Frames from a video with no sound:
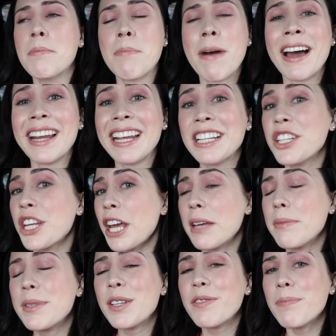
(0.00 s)
but in
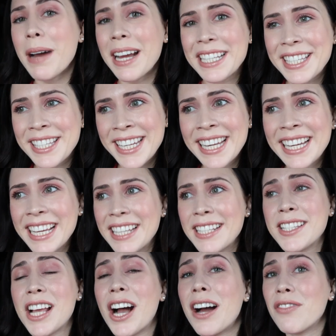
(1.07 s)
terms of my
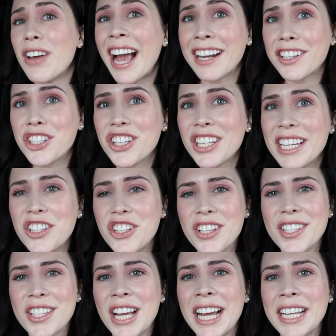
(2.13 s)
dinners, I've actually
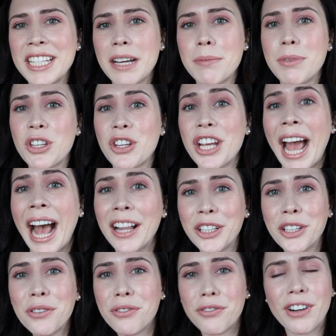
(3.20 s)
just signed up to
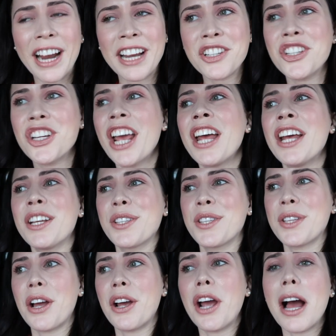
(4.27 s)
HelloFresh,
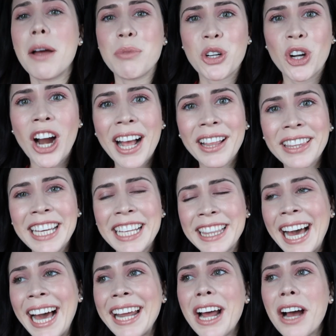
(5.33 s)
so I'm trialing
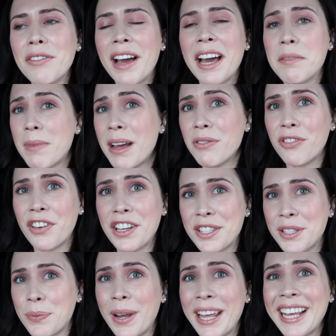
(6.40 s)
that. I've had my
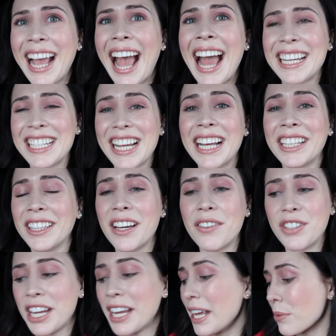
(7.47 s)
first week and I loved it.